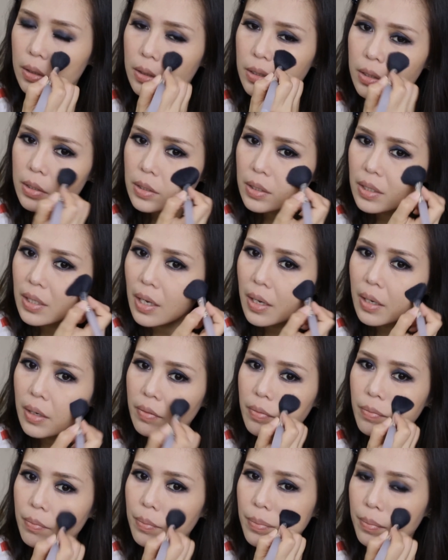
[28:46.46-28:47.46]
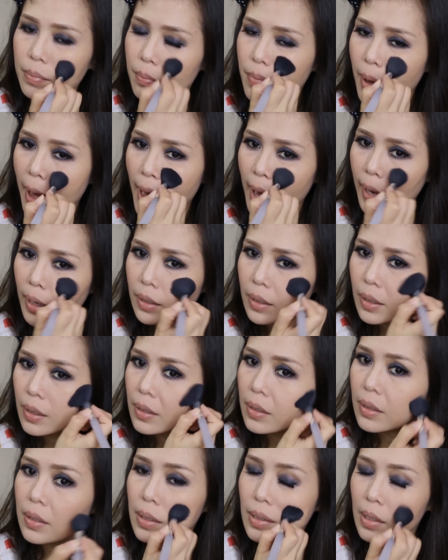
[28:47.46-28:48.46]
to give back
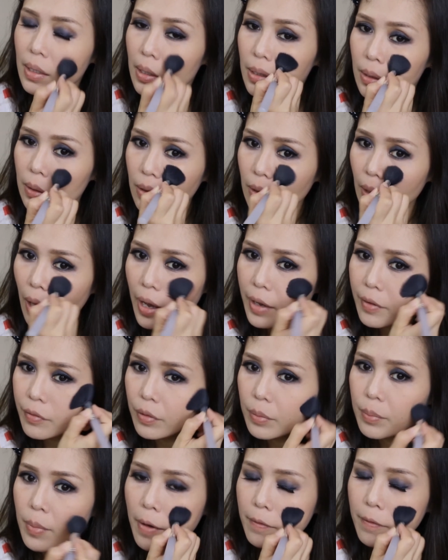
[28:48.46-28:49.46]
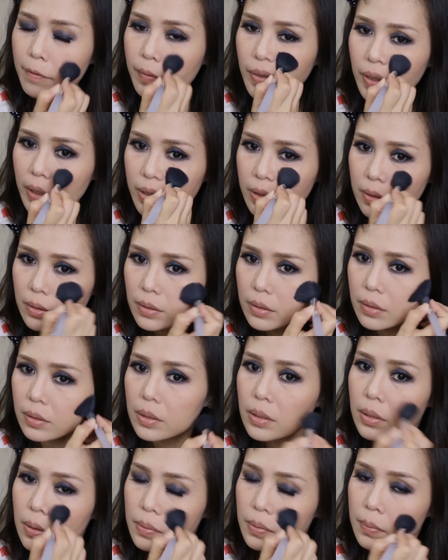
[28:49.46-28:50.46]
life on my
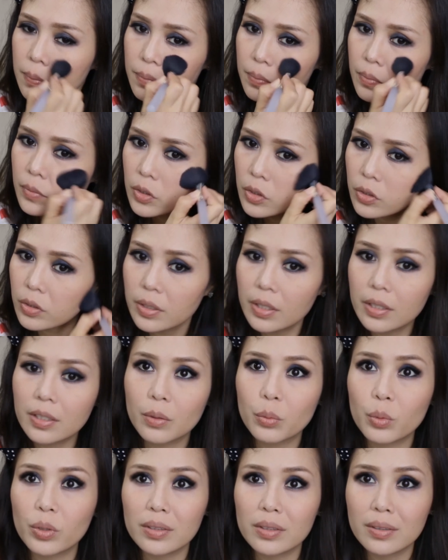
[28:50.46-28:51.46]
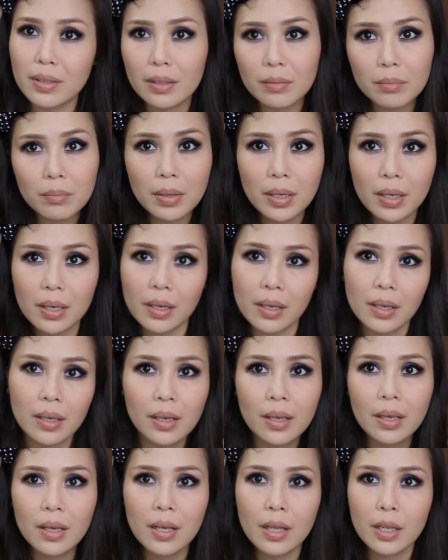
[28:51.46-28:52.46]
face so that it will not be
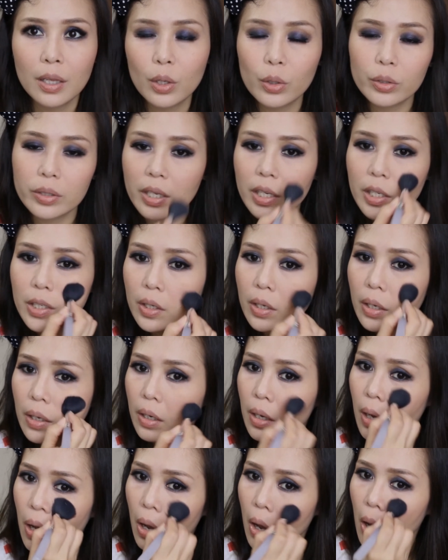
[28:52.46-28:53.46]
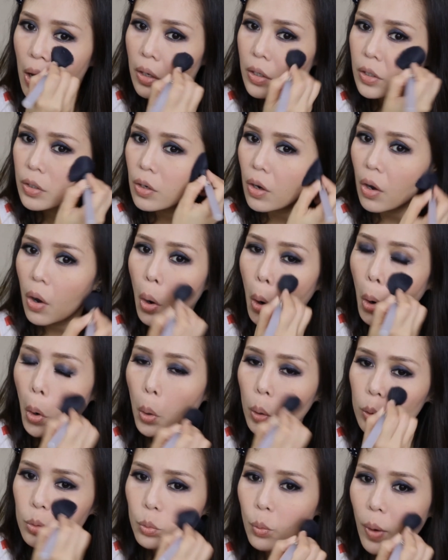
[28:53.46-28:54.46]
looking
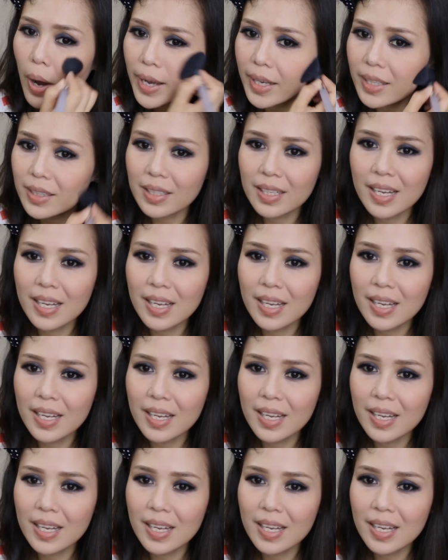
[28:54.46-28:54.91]
all white.